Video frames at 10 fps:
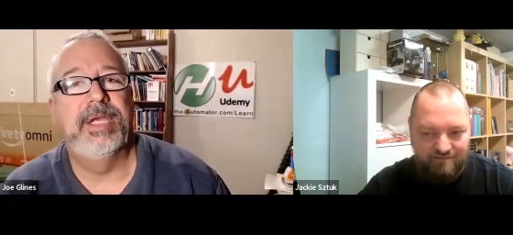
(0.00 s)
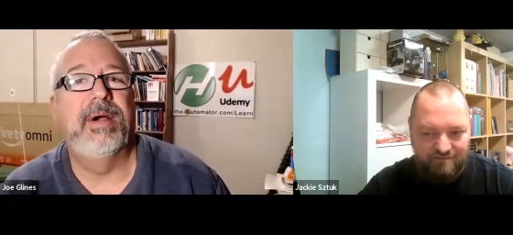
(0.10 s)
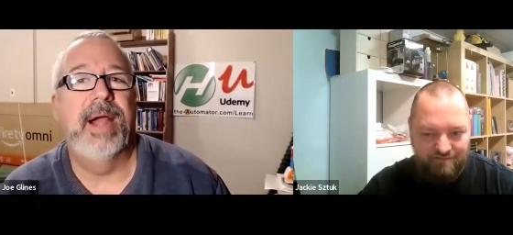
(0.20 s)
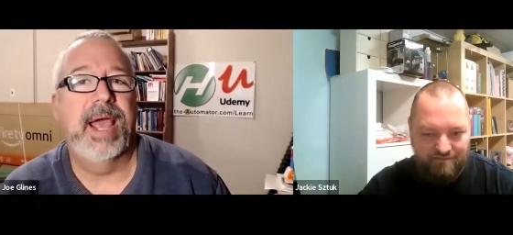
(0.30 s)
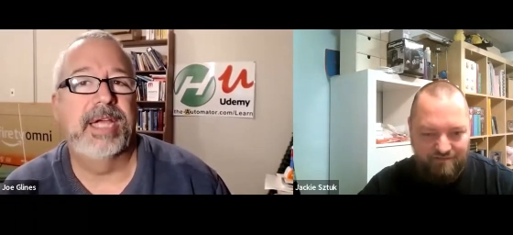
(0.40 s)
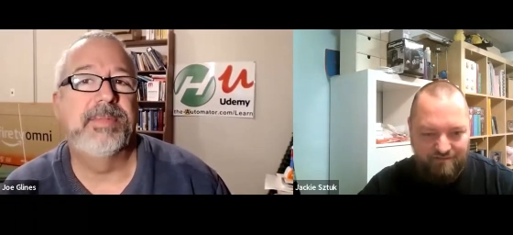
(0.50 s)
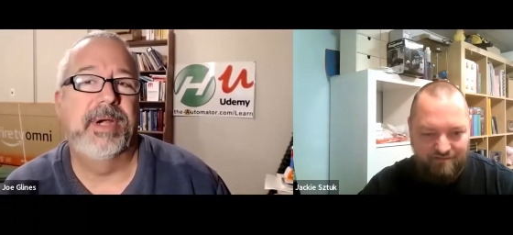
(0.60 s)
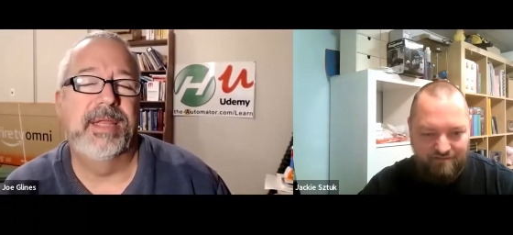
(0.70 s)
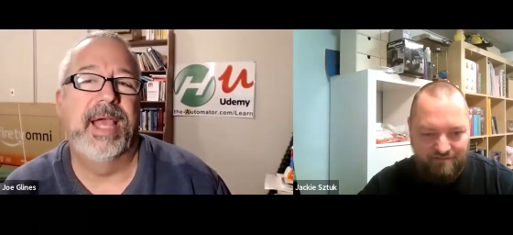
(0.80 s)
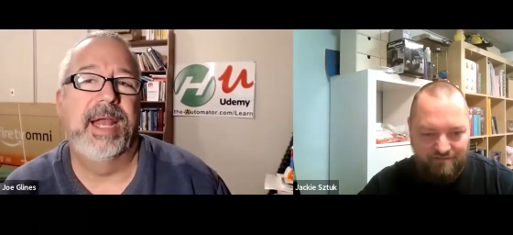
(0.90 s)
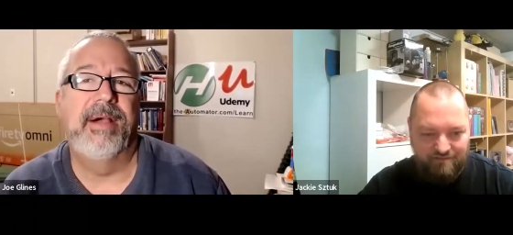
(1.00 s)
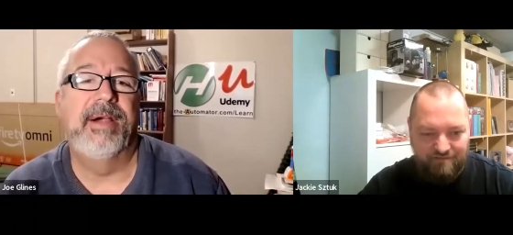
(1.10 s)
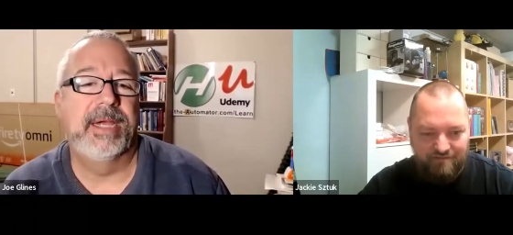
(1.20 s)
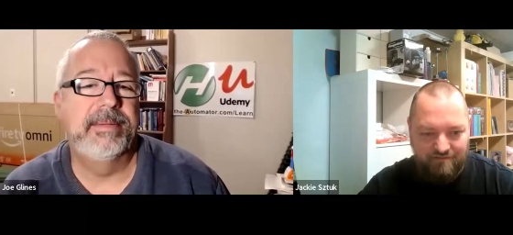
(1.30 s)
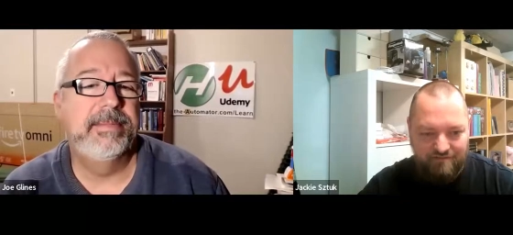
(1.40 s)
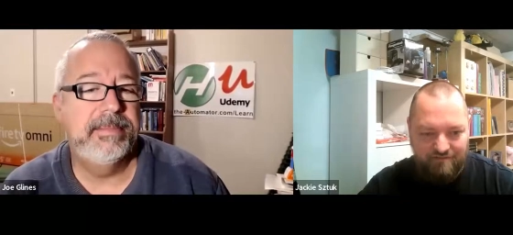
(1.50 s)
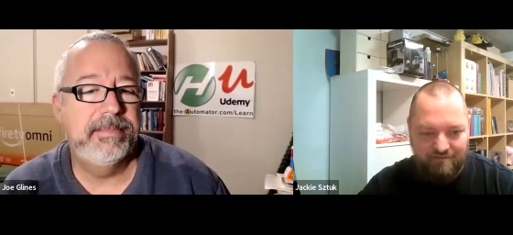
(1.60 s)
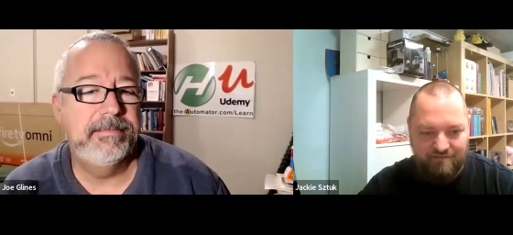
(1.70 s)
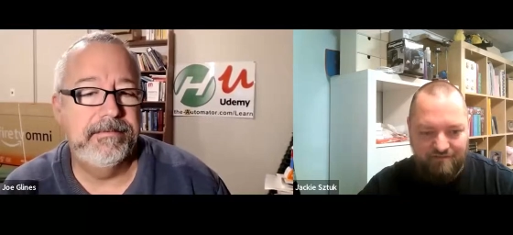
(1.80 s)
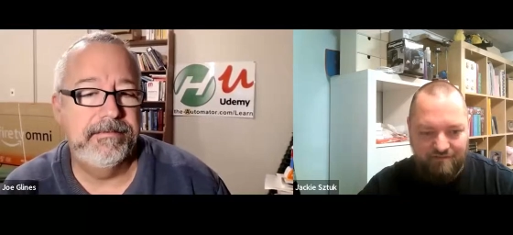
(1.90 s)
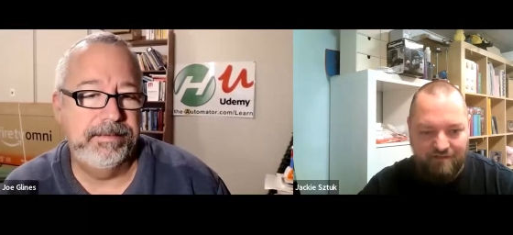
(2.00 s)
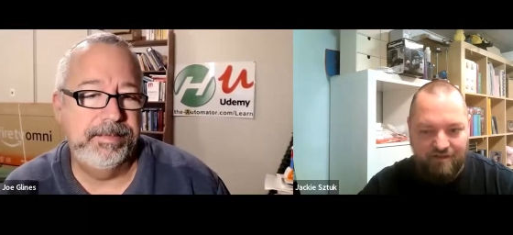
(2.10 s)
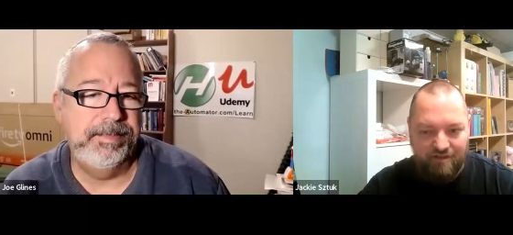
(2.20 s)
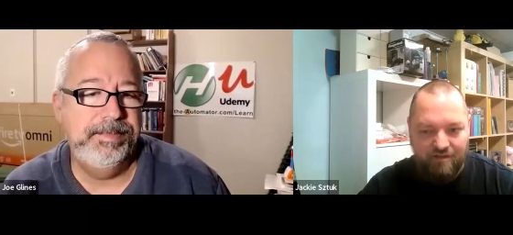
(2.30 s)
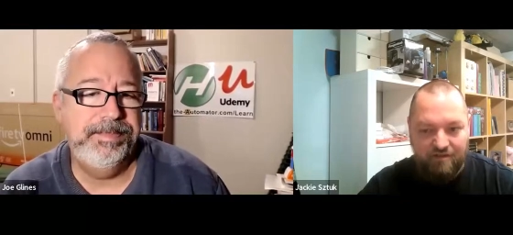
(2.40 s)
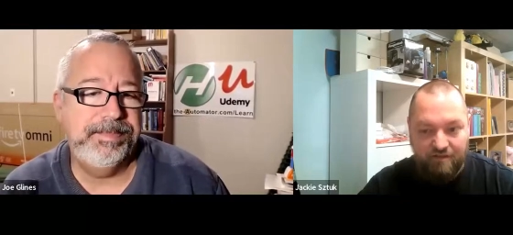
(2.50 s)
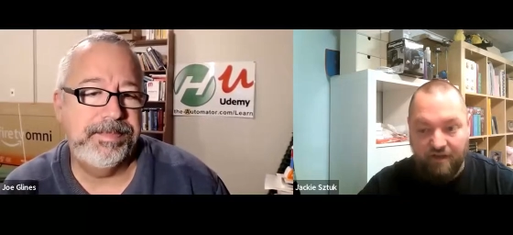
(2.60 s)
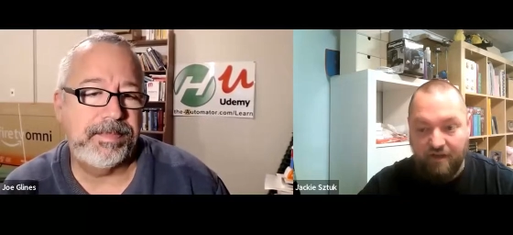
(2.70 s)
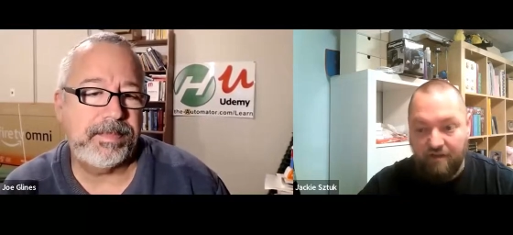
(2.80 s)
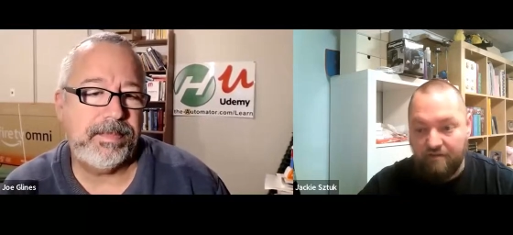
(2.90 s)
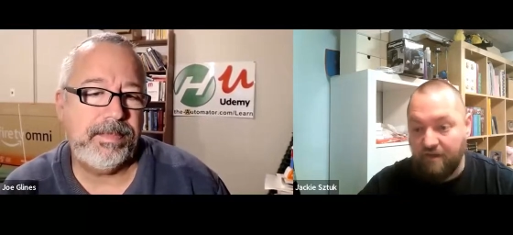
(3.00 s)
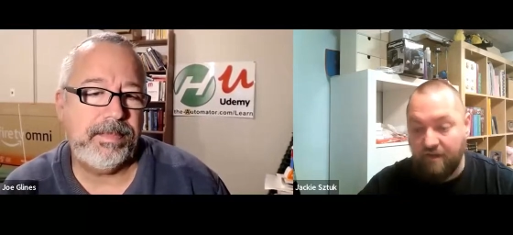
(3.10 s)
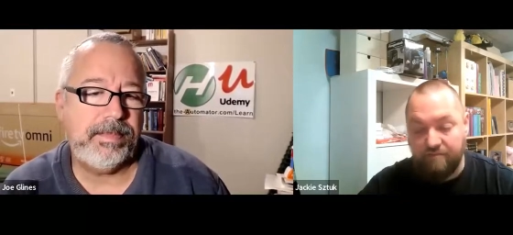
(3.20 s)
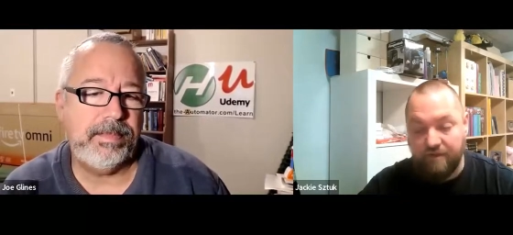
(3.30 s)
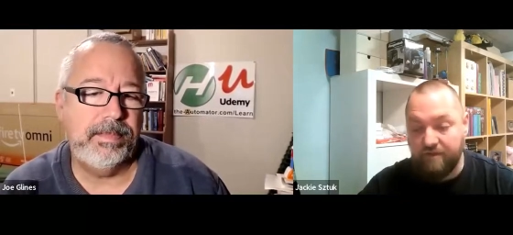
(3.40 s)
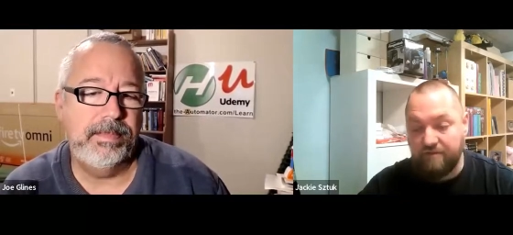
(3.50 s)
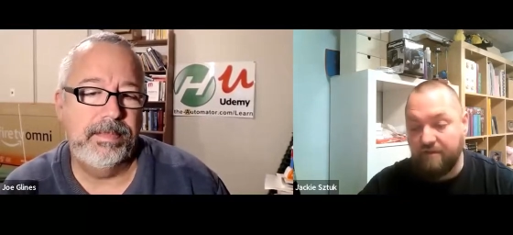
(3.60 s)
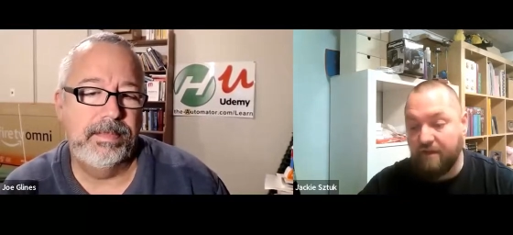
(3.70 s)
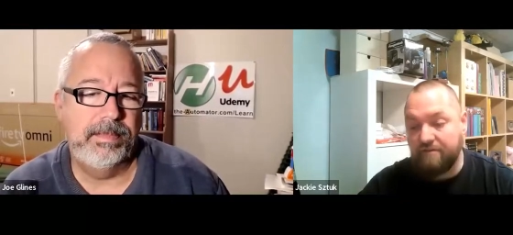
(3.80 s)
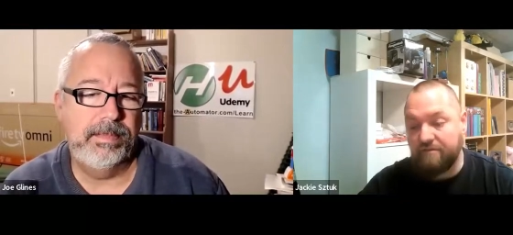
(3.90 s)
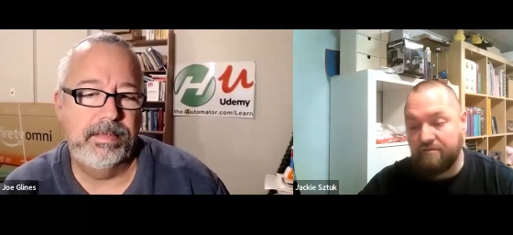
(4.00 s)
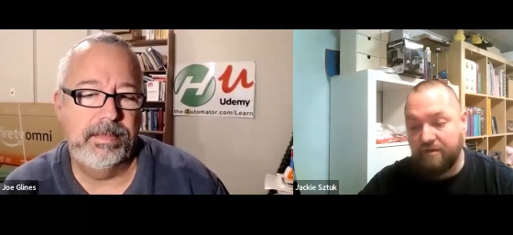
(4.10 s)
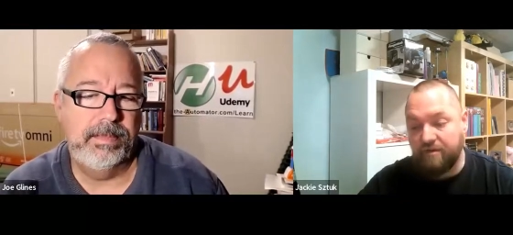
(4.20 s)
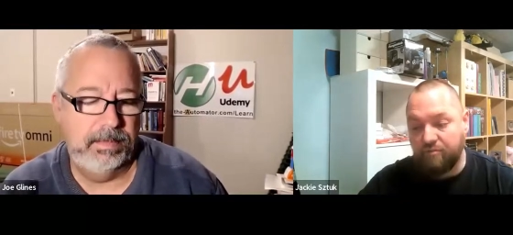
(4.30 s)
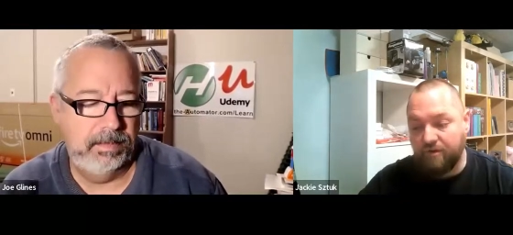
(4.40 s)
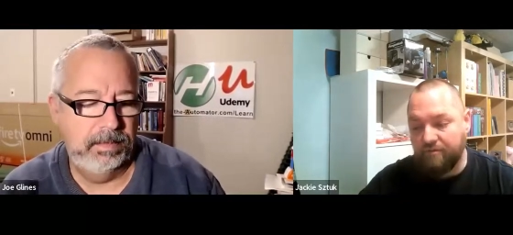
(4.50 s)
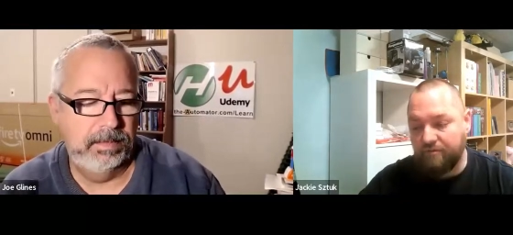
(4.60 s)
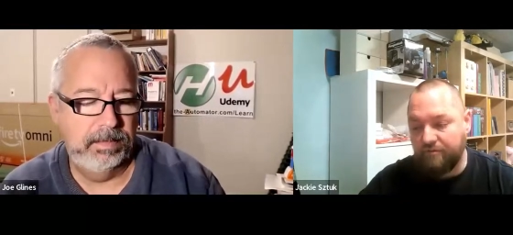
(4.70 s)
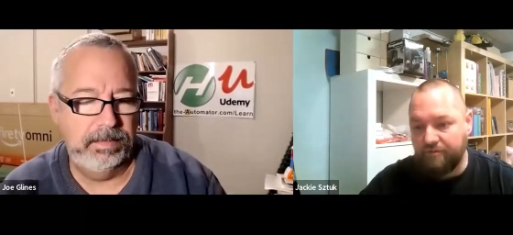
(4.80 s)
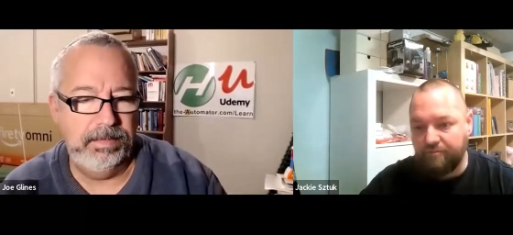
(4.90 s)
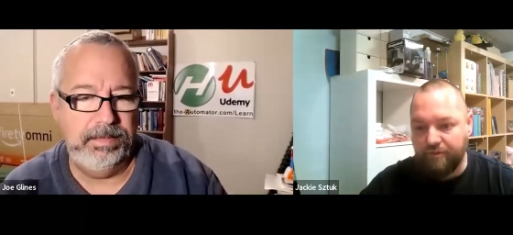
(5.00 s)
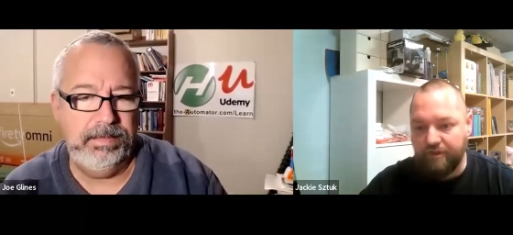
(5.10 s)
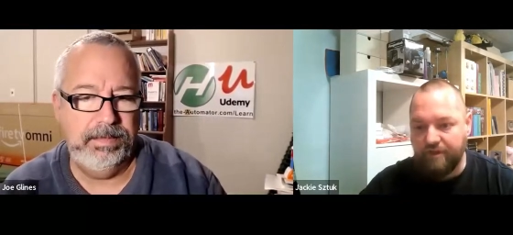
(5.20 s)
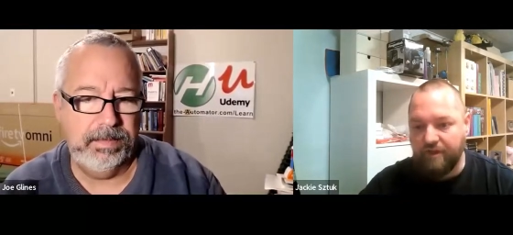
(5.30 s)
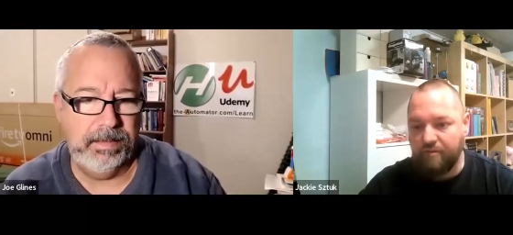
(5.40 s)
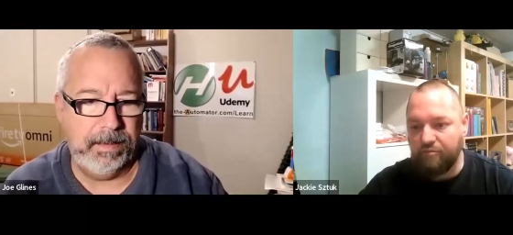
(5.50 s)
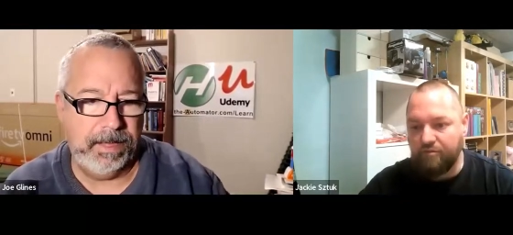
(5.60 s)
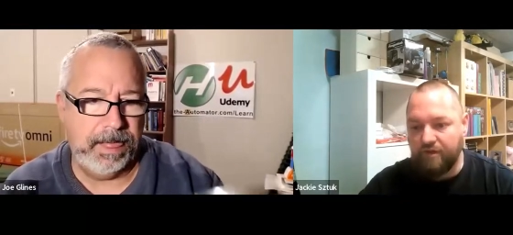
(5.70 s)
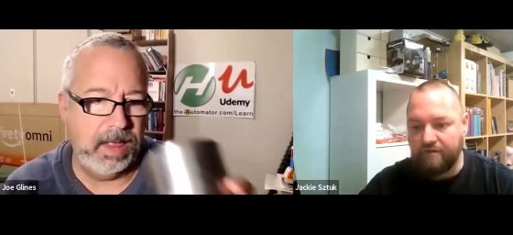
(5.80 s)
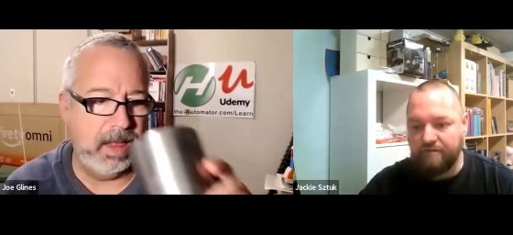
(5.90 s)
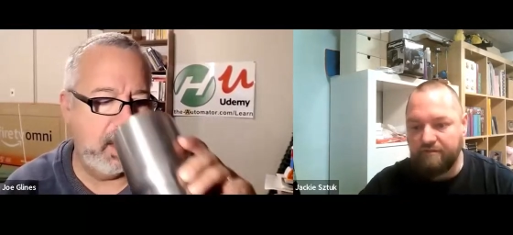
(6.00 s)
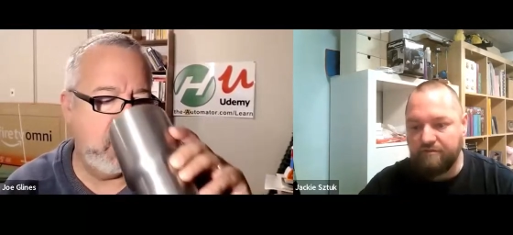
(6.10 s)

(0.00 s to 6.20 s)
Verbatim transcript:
Speaker 1: you're an expert in that area.
Speaker 2: Yeah, that's a great one. Just being able to actually